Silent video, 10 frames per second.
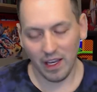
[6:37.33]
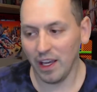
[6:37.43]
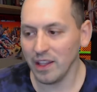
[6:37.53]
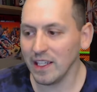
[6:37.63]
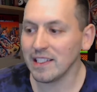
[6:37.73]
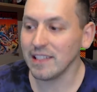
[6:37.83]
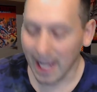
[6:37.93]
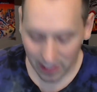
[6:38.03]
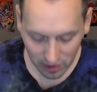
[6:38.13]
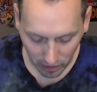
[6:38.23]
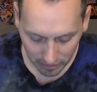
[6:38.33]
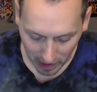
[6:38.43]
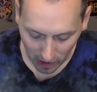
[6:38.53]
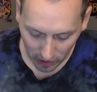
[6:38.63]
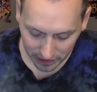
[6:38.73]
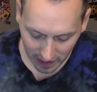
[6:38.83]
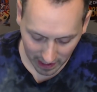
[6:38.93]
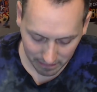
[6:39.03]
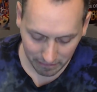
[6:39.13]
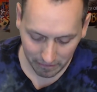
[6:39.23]
this is actually one of my
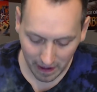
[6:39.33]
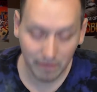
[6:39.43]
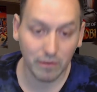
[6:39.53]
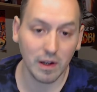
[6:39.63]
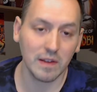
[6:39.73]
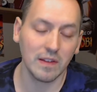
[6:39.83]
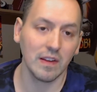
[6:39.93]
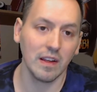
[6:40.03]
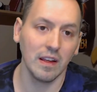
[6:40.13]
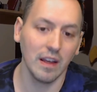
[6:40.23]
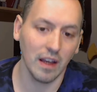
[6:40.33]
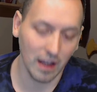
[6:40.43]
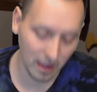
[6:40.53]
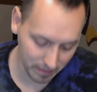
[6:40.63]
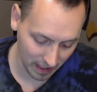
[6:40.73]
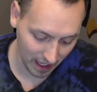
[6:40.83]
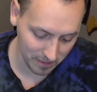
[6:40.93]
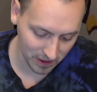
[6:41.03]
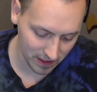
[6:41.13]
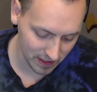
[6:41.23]
all-time favorite games
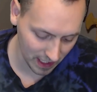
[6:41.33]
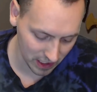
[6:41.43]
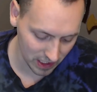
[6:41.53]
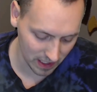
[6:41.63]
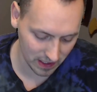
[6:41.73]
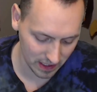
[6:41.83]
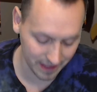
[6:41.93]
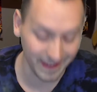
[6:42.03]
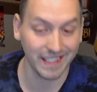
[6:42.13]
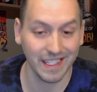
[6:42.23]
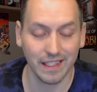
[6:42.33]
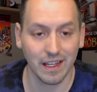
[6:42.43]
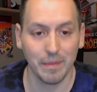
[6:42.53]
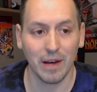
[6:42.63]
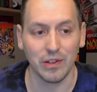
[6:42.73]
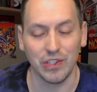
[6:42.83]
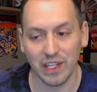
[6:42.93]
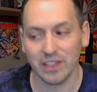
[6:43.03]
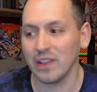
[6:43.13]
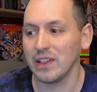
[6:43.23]
on the Sega Genesis. It didn't come out
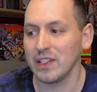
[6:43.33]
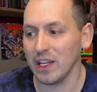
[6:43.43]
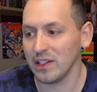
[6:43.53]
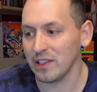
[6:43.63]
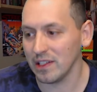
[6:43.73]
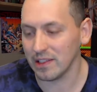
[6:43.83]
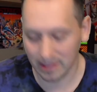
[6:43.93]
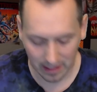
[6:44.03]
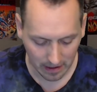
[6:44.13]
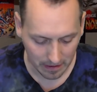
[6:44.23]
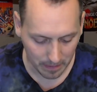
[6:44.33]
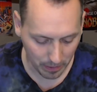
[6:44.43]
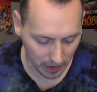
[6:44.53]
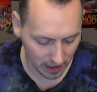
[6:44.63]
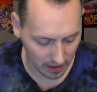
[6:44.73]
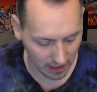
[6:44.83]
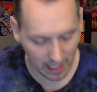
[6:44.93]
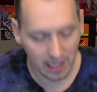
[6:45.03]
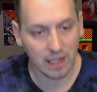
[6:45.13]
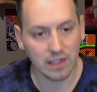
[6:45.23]
just on the Genesis, but that
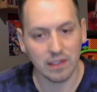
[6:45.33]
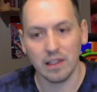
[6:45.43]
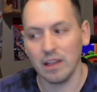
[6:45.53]
is